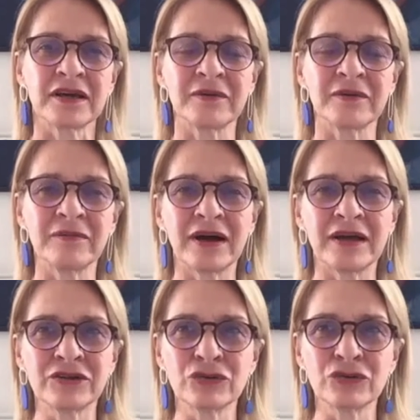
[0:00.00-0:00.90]
And
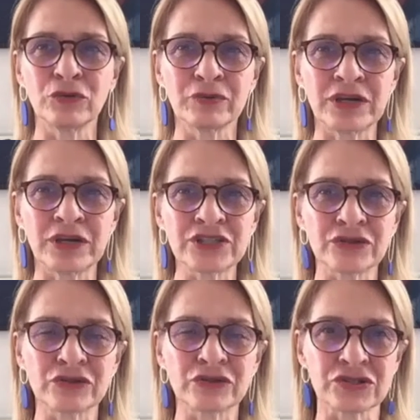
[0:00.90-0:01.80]
the
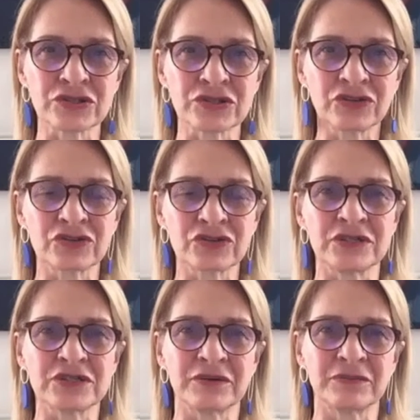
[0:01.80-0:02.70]
cooperation across
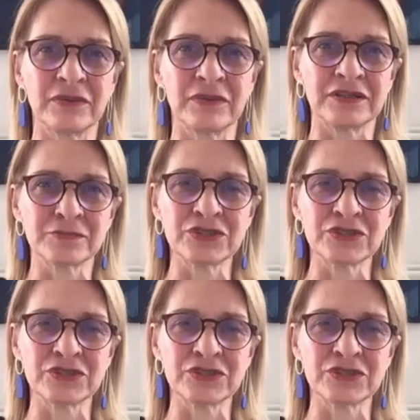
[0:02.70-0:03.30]
countries and